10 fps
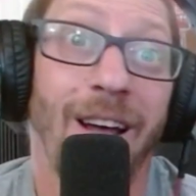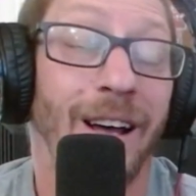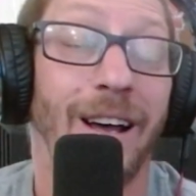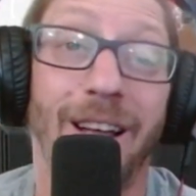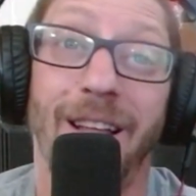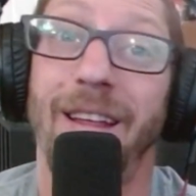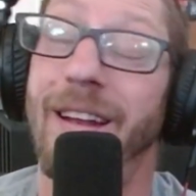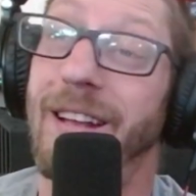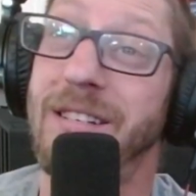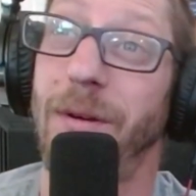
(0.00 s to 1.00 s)
it
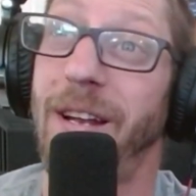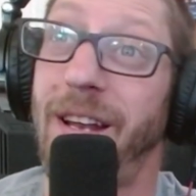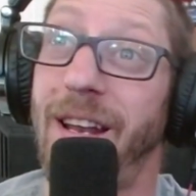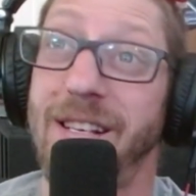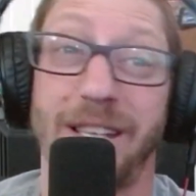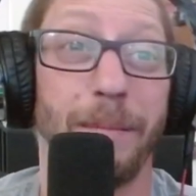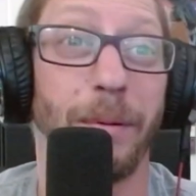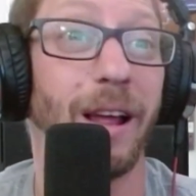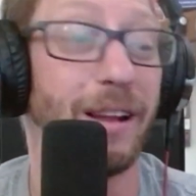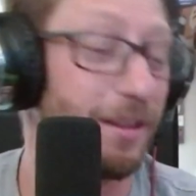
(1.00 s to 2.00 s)
is what it is. They
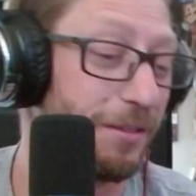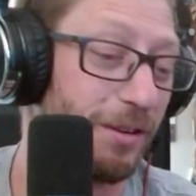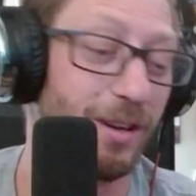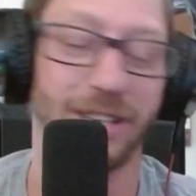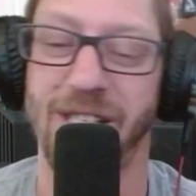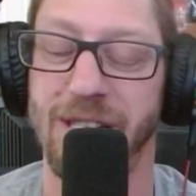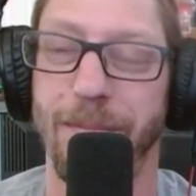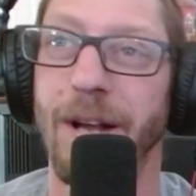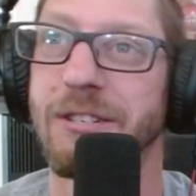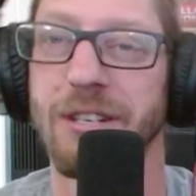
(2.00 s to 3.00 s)
probably got their
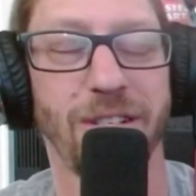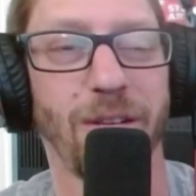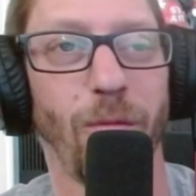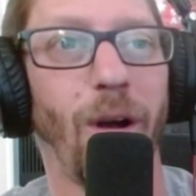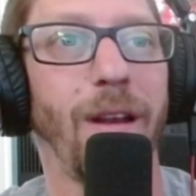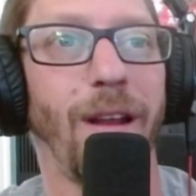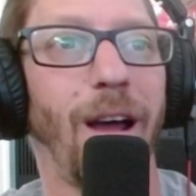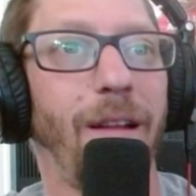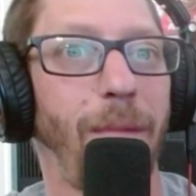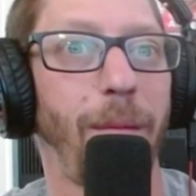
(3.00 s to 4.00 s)
suspensions and
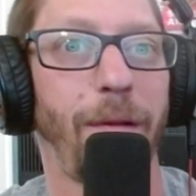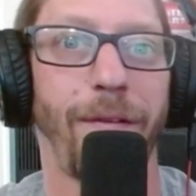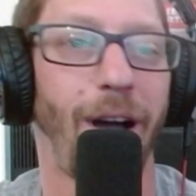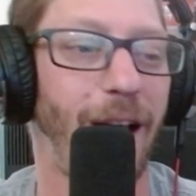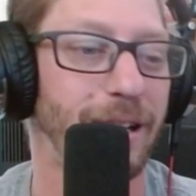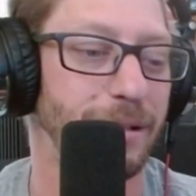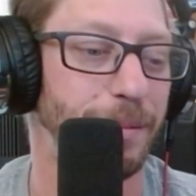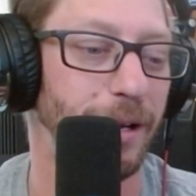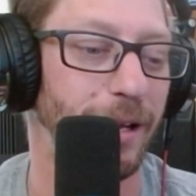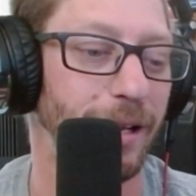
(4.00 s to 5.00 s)
whatnot, maybe fines.
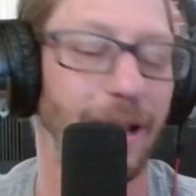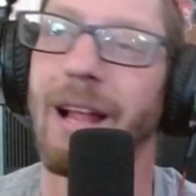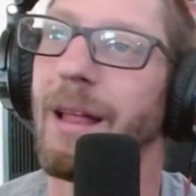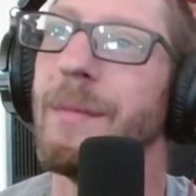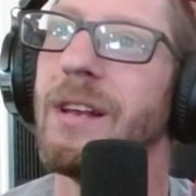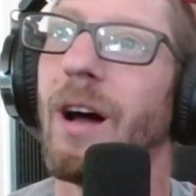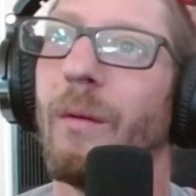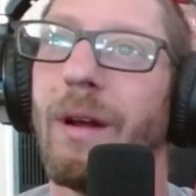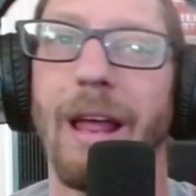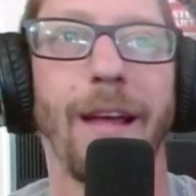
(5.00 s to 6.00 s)
But let me know
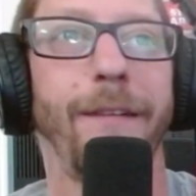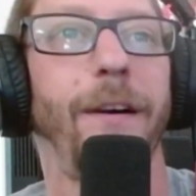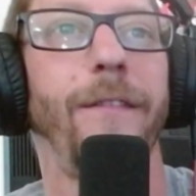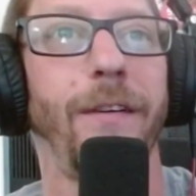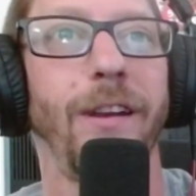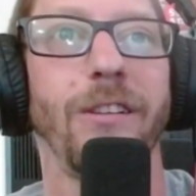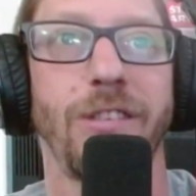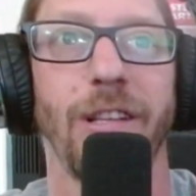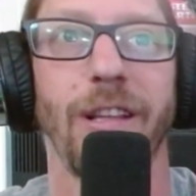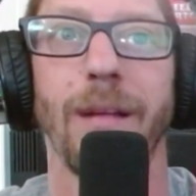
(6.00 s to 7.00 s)
what AFL videos
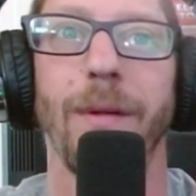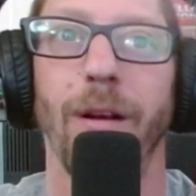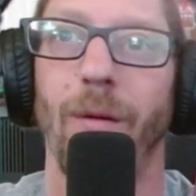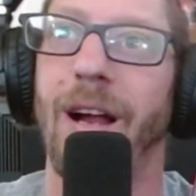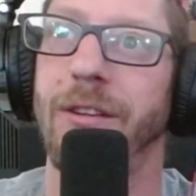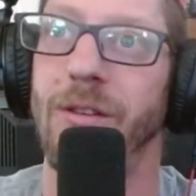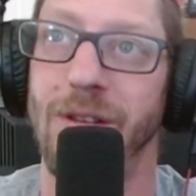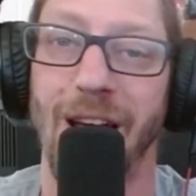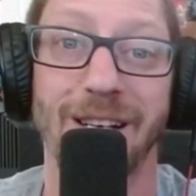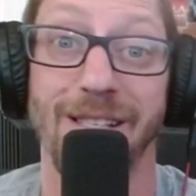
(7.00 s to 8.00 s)
you'd like me to react to
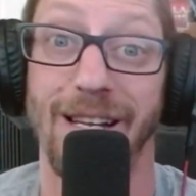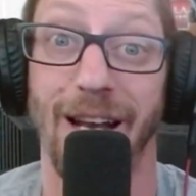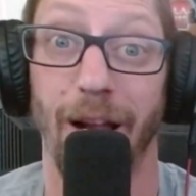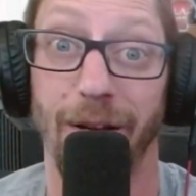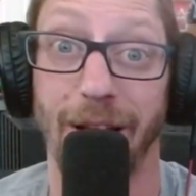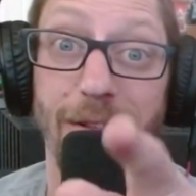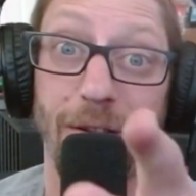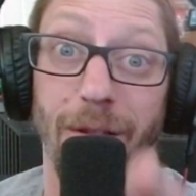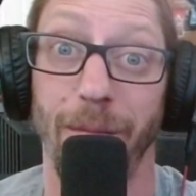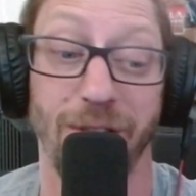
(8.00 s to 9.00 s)
next, and I'll get to
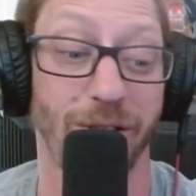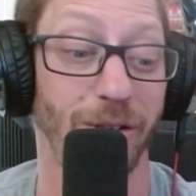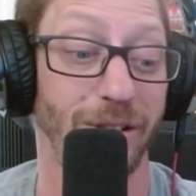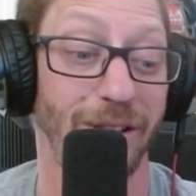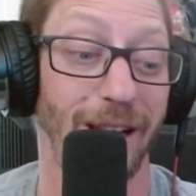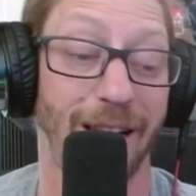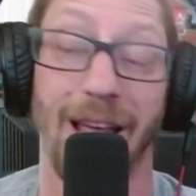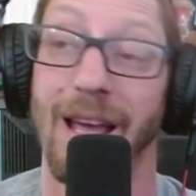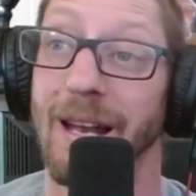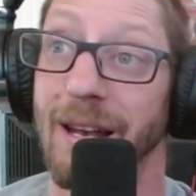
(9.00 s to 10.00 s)
them as soon as I
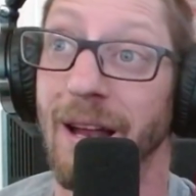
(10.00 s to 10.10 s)
can.